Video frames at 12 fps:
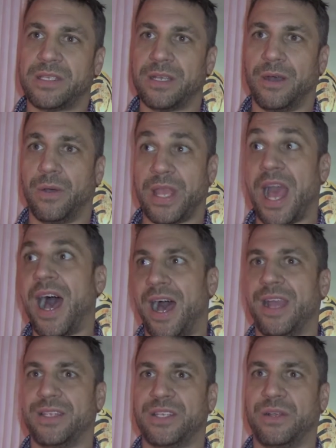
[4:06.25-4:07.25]
So
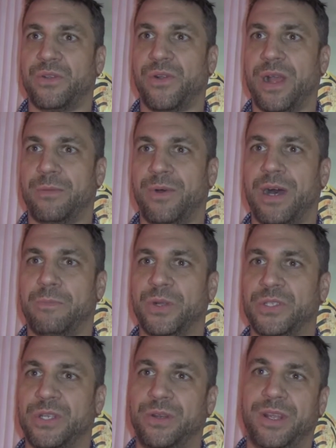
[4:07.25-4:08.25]
yeah, it's an incredible
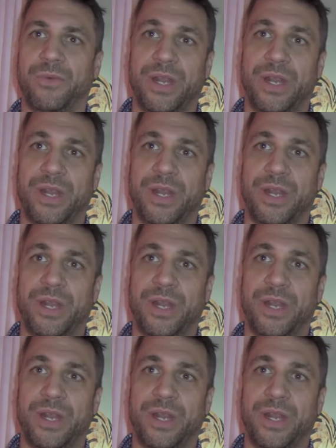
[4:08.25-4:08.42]
opportunity.